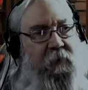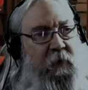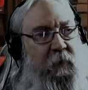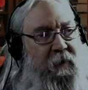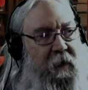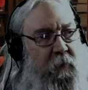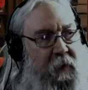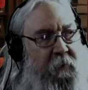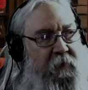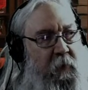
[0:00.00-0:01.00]
I will do it like
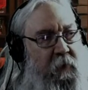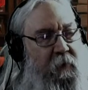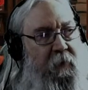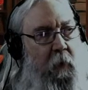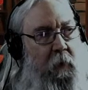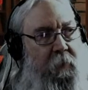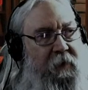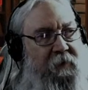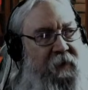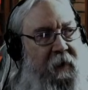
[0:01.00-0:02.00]
when I was doing with Thor
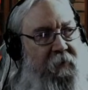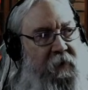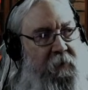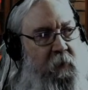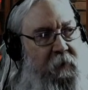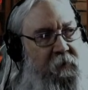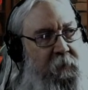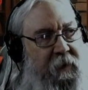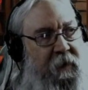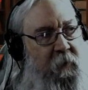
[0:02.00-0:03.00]
because I have a different way of
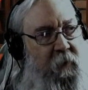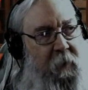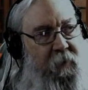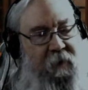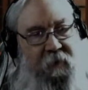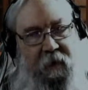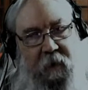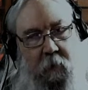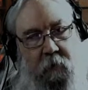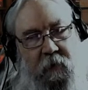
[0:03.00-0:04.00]
speaking when I play
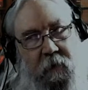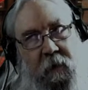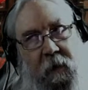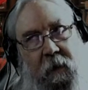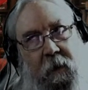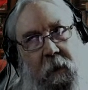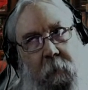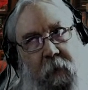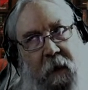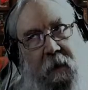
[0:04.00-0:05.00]
that character.
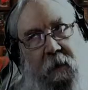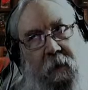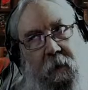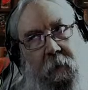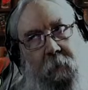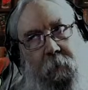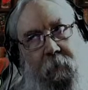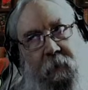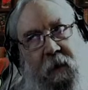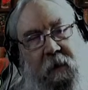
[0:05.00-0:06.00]
But
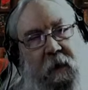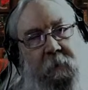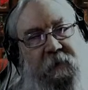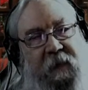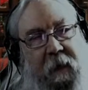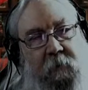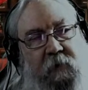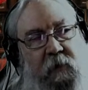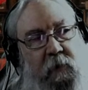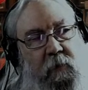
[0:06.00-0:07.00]
it comes down
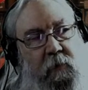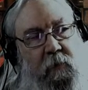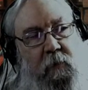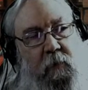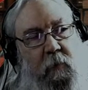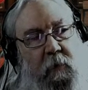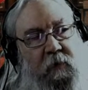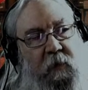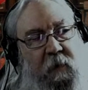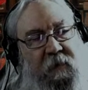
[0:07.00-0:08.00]
to
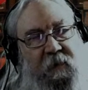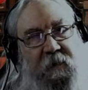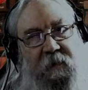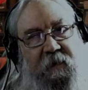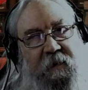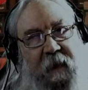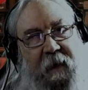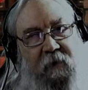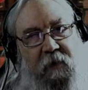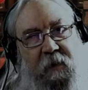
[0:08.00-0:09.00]
word choices,
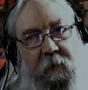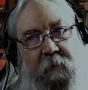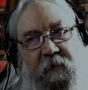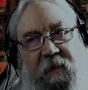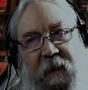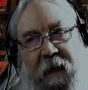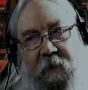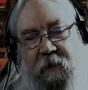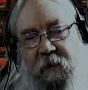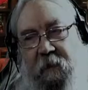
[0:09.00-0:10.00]
adjectives, and